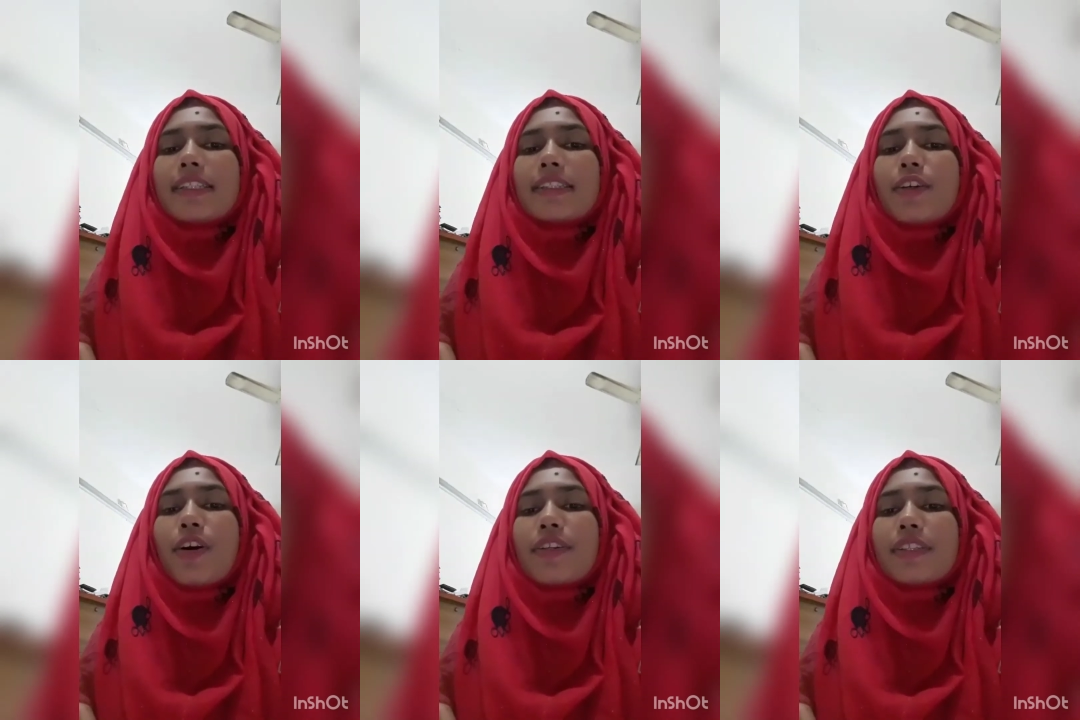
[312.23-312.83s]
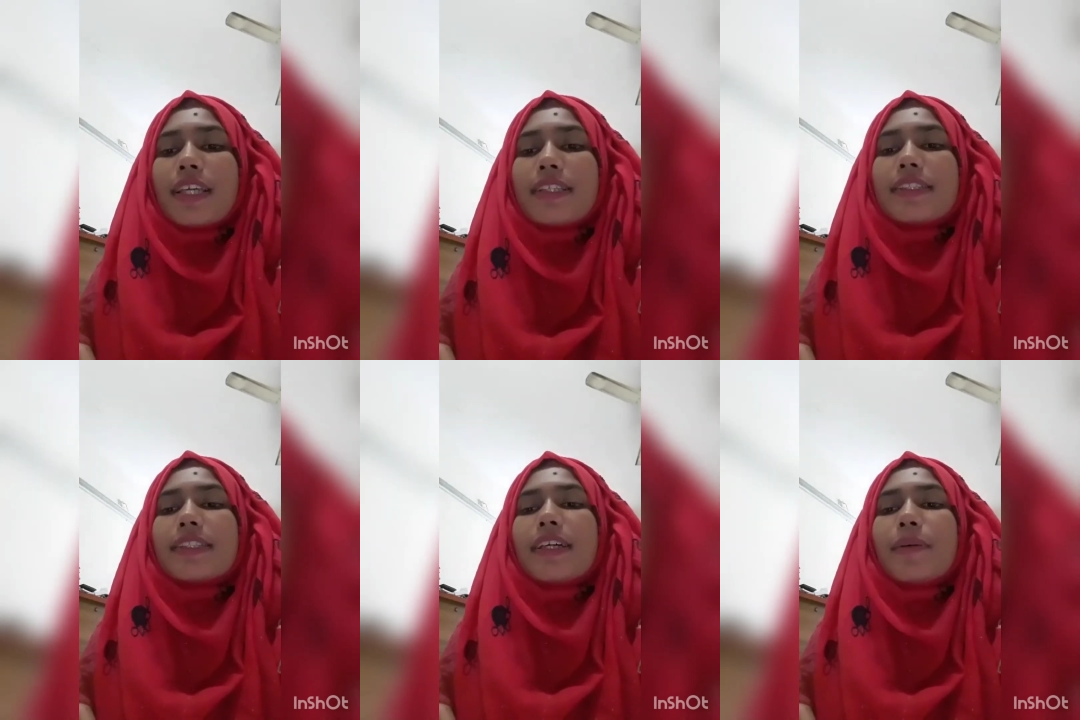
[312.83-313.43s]

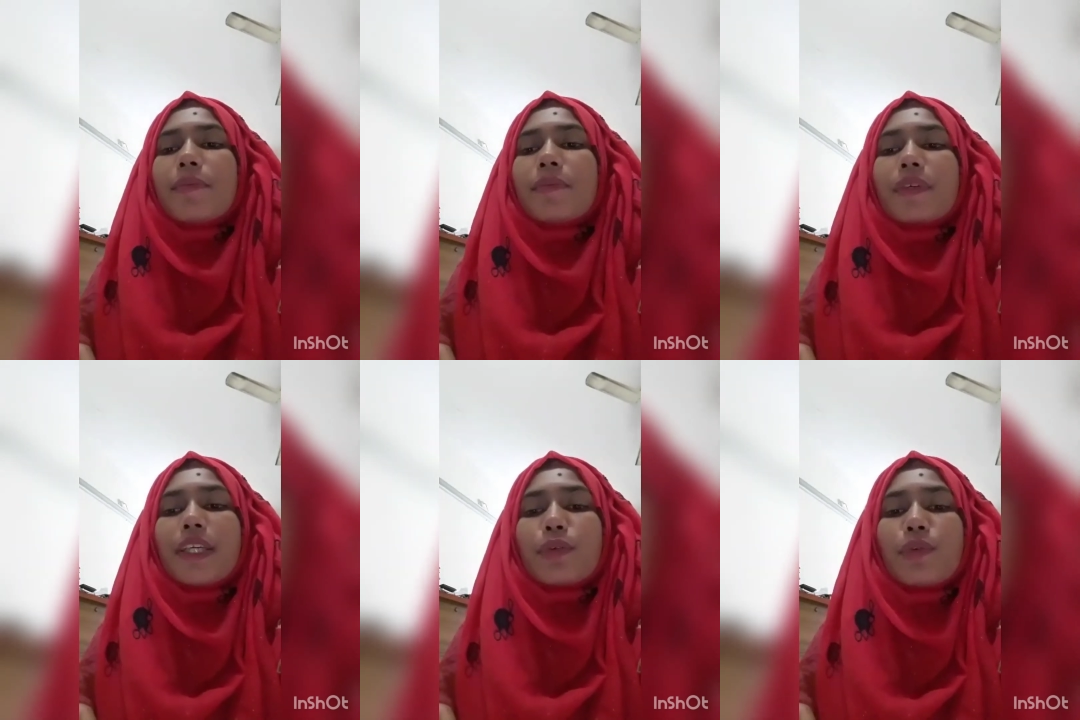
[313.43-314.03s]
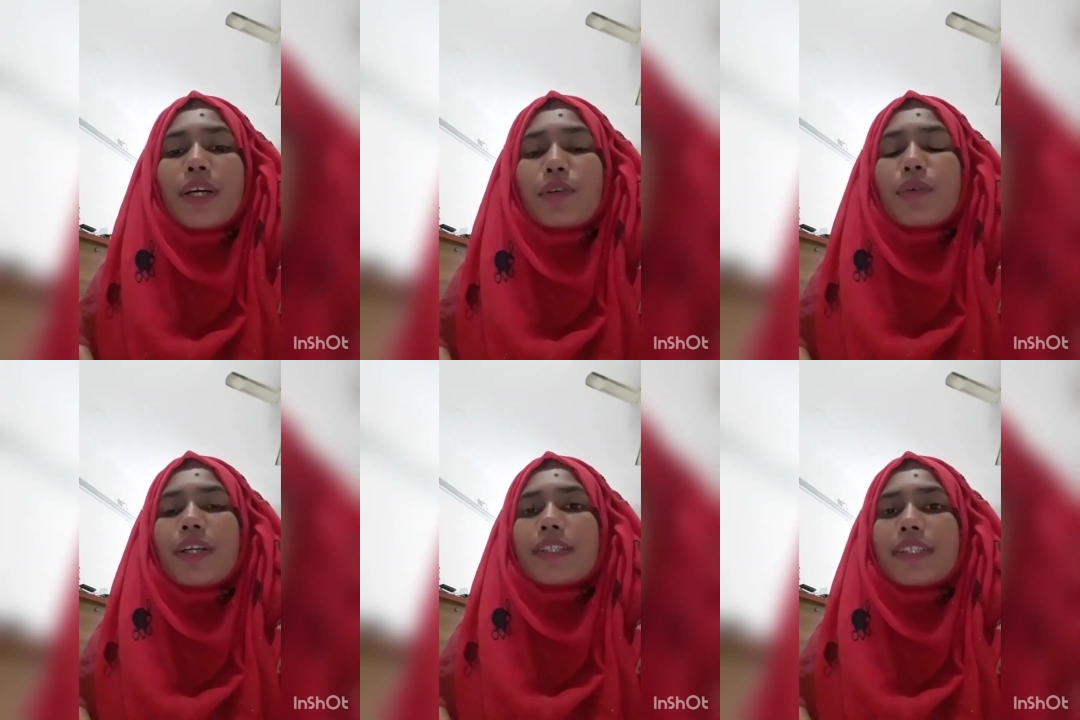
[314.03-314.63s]
contains the equal
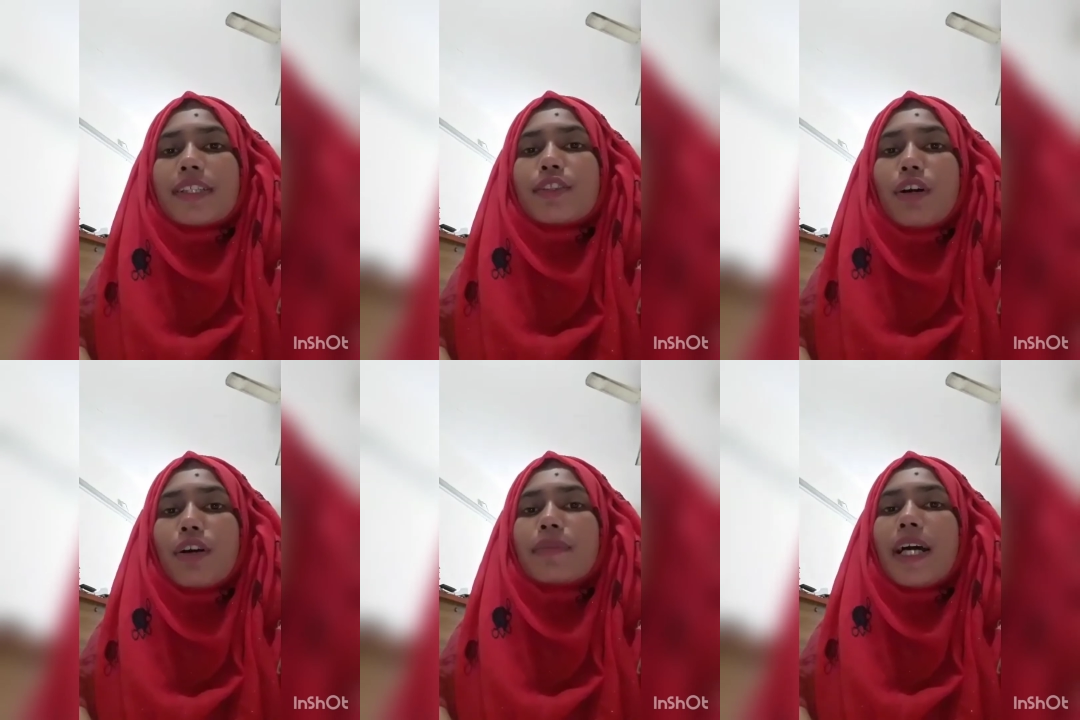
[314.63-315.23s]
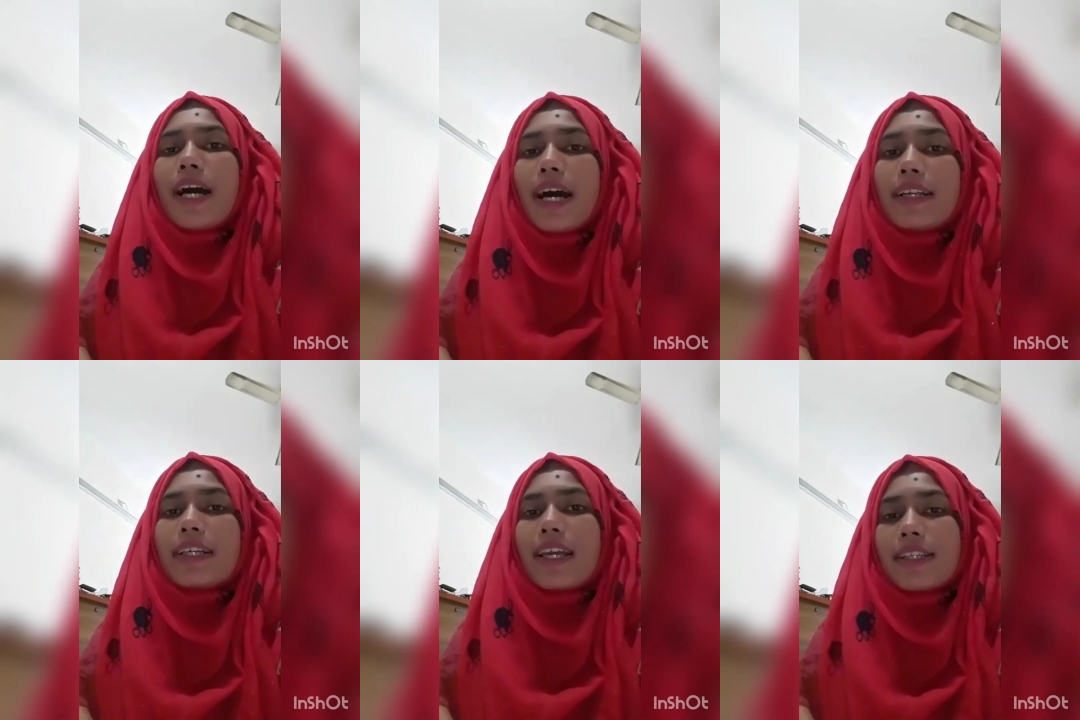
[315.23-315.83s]
quantities of the
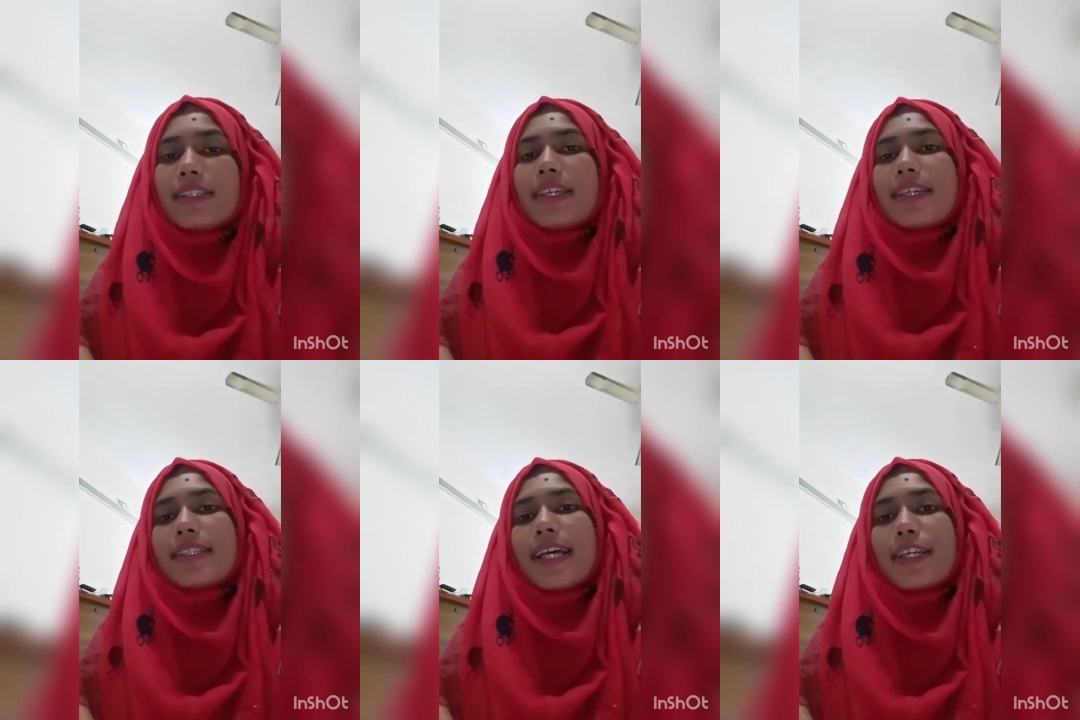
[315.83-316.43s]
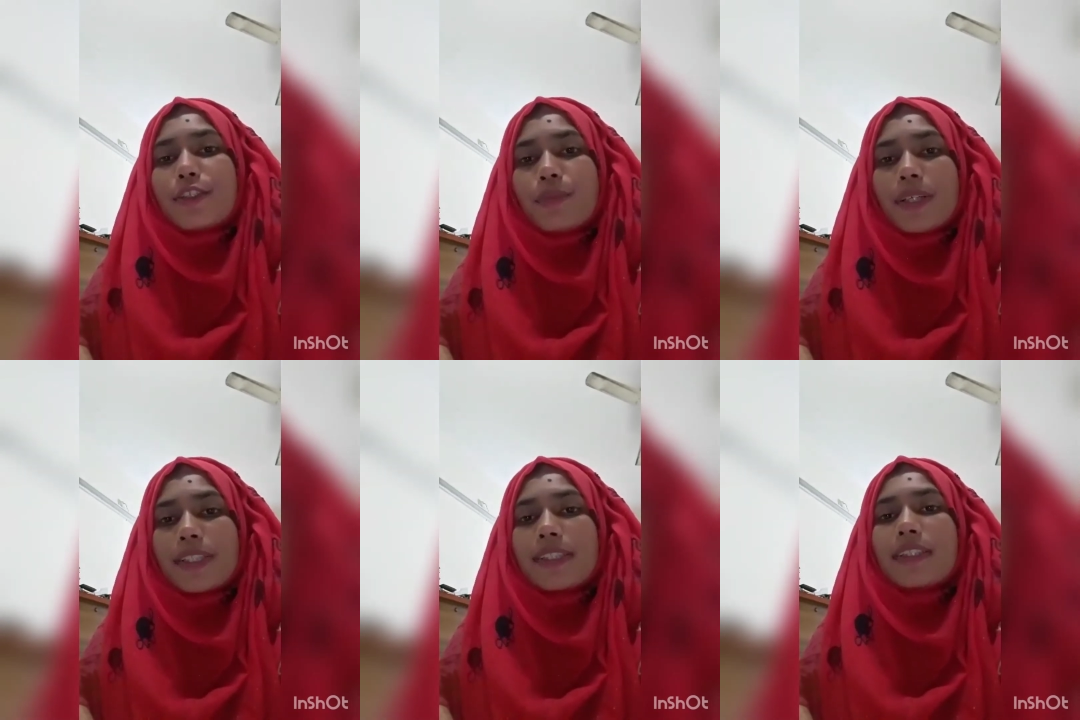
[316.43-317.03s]
R and S
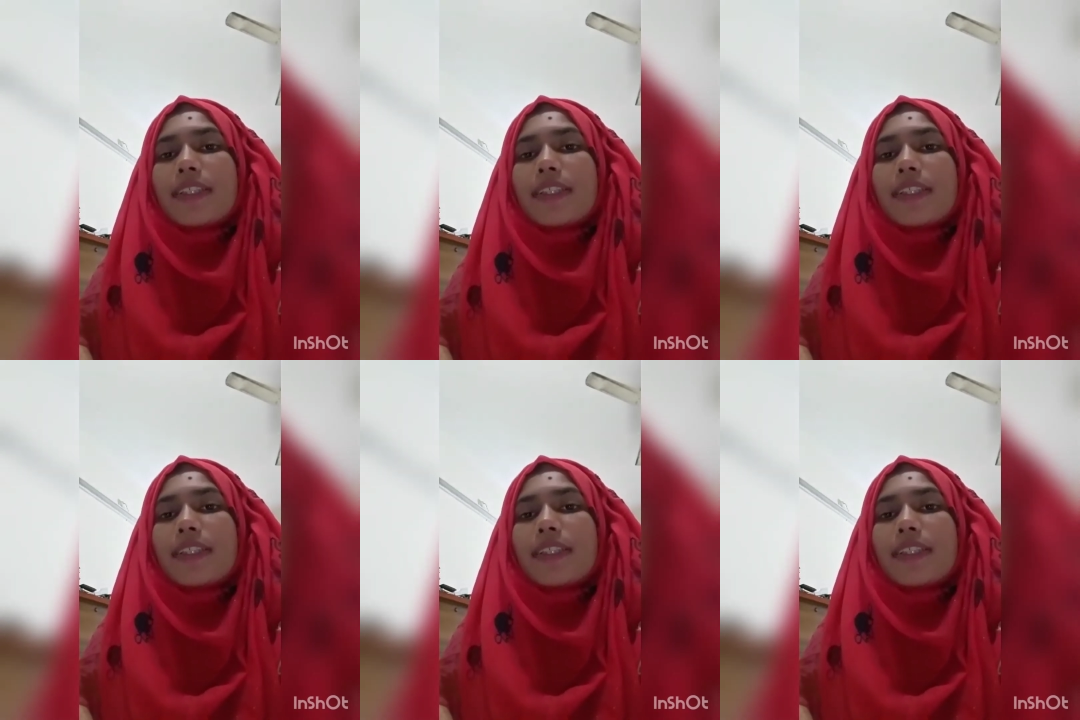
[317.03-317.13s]
isomers.